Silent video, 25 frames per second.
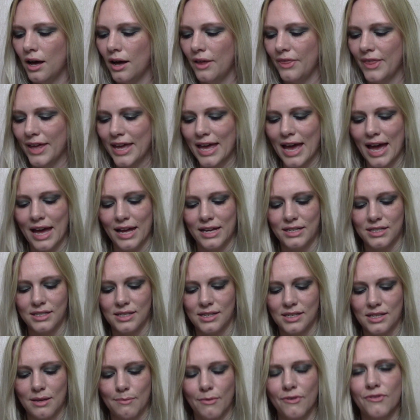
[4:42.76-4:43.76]
they had
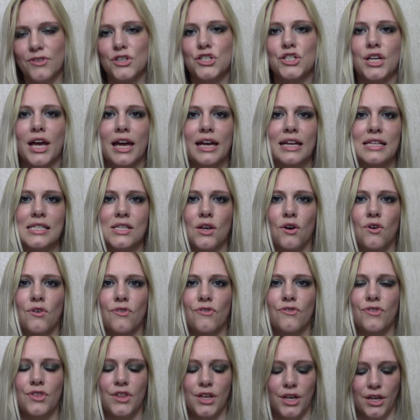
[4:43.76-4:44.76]
some of the shades
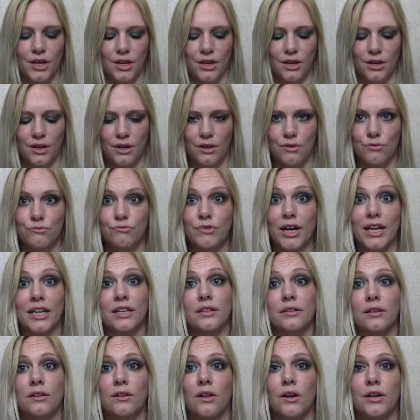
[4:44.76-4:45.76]
of the
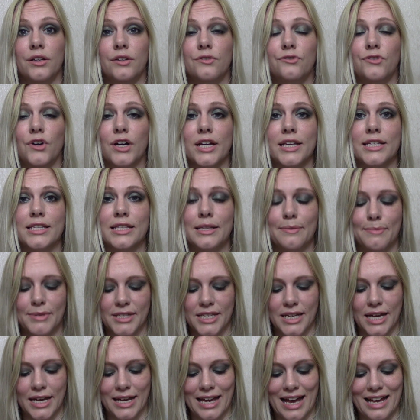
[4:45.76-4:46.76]
regular line of Vice
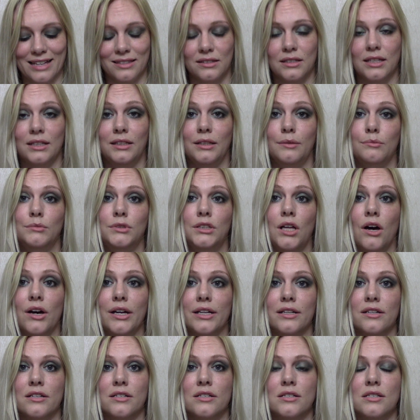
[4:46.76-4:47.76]
lipstick and the lip
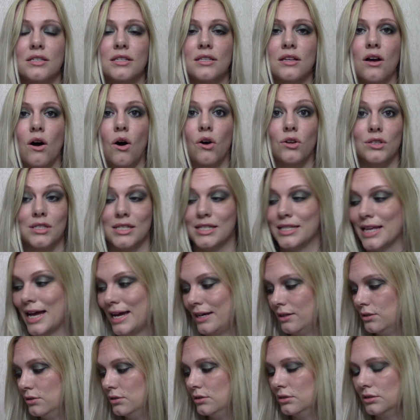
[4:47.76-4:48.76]
liners on
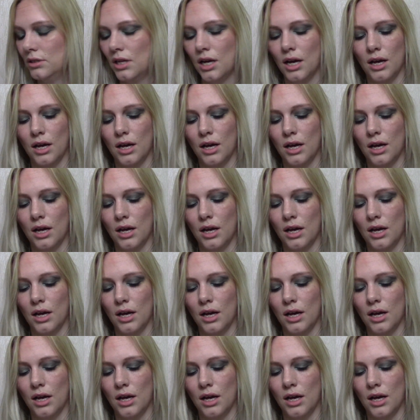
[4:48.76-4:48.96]
sale.